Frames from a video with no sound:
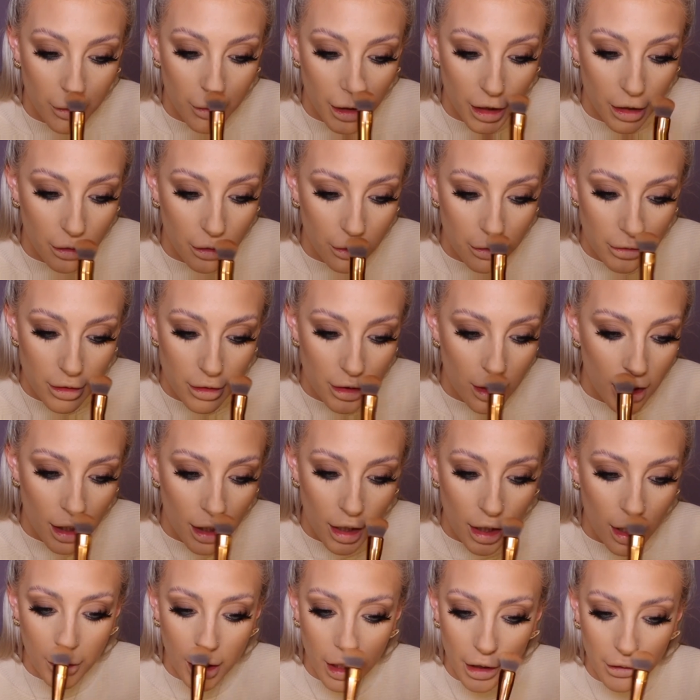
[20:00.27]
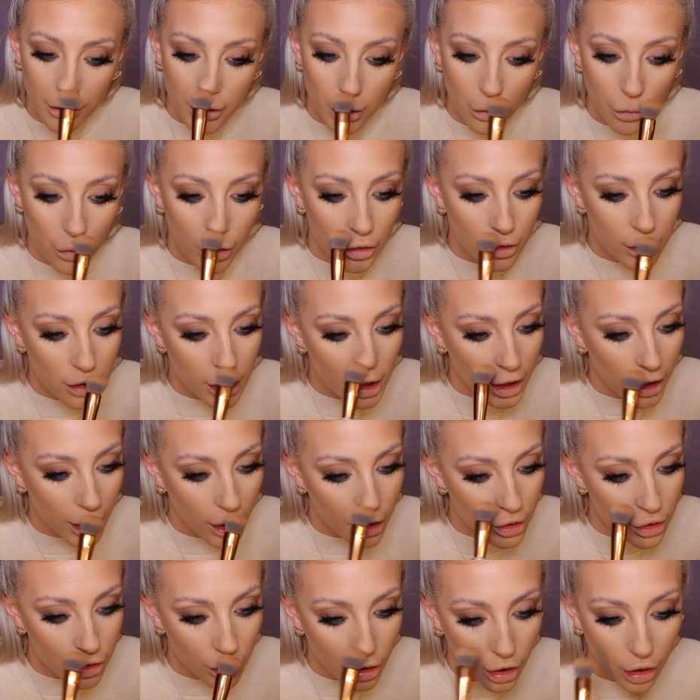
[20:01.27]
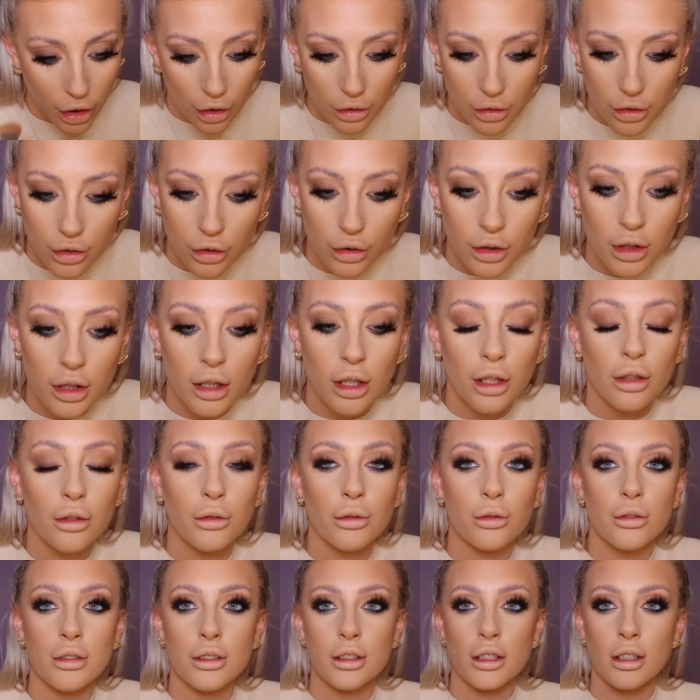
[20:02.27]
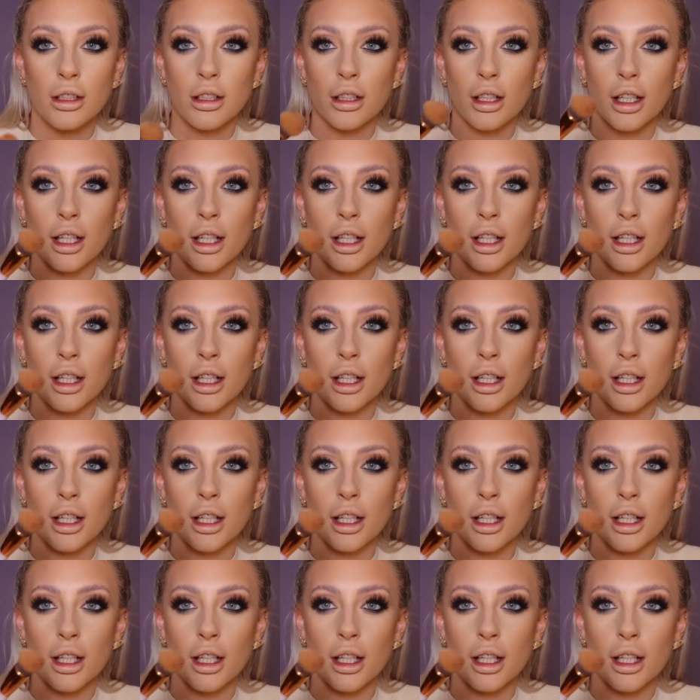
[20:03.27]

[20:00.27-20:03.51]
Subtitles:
my nose. If you want to actually contour your nose,